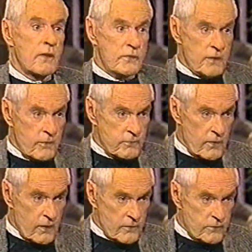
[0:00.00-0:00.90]
I've had the same
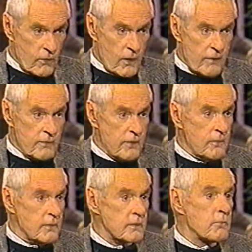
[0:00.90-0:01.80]
experience, so I have
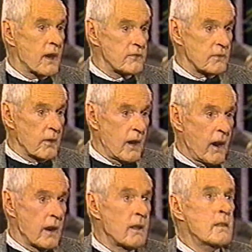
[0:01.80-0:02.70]
nothing but compassion in my
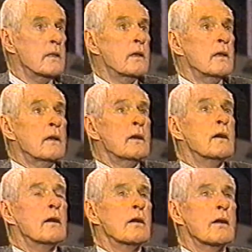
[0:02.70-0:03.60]
heart.
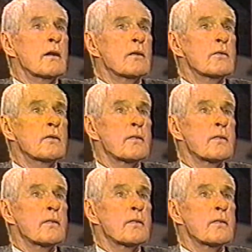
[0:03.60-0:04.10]
I